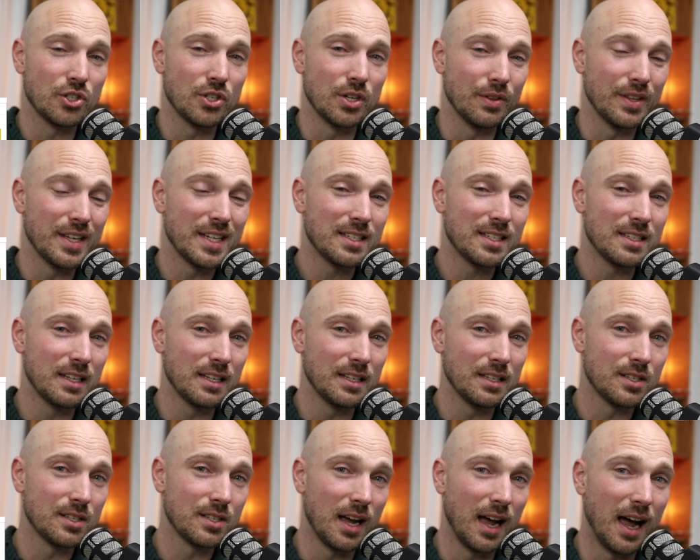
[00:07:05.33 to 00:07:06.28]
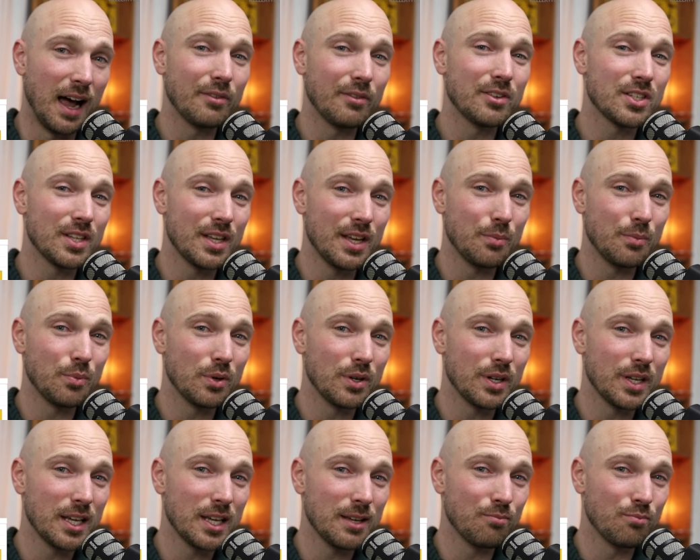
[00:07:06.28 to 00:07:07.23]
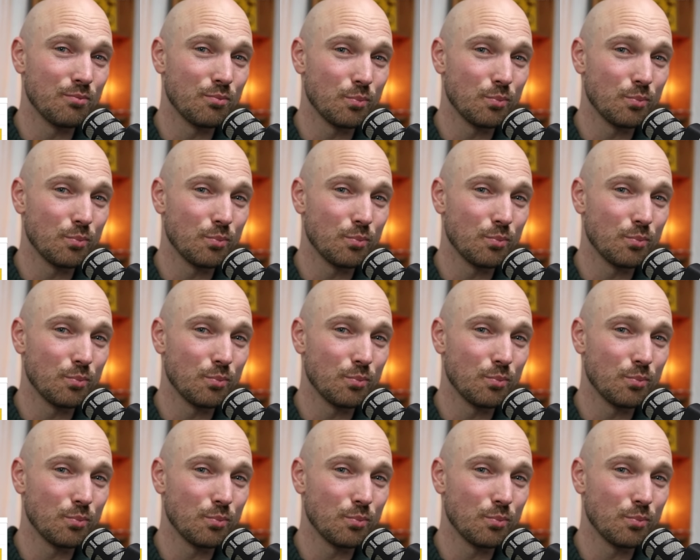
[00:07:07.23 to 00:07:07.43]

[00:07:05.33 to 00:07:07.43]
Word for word: So this is obviously a pretty